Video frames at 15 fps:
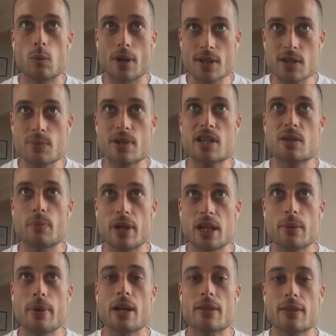once we
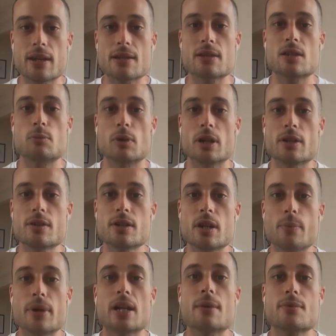speak about things as brothers,
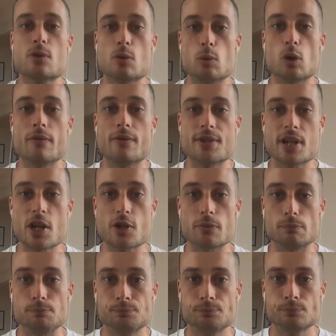it becomes normal
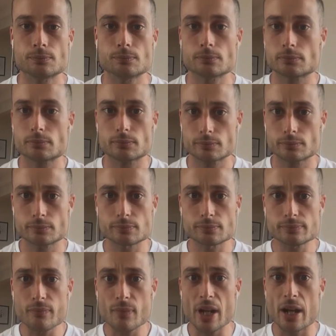conversation.
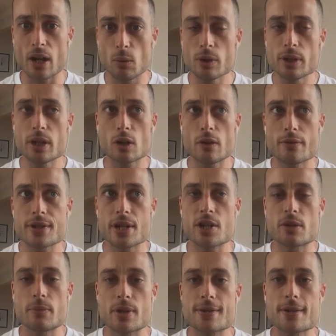And I want that
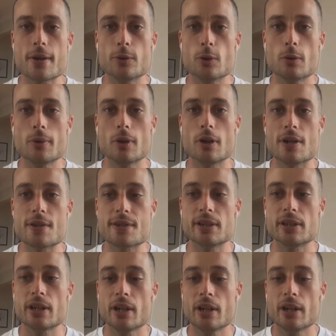conversation to be so normalized
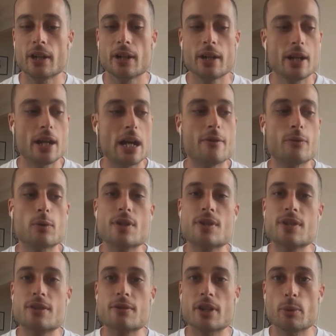that everyone
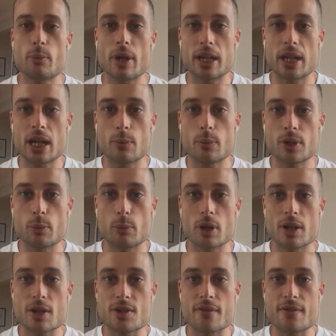sits around the backyard with their
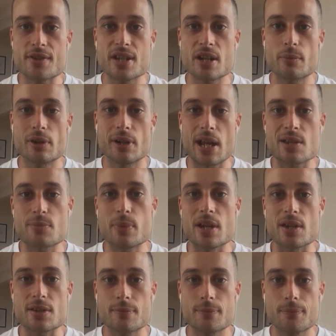brothers over summer and has
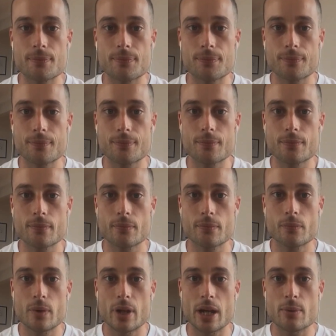beers.
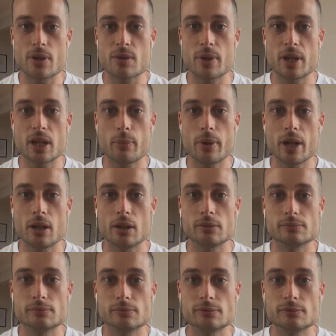And we speak about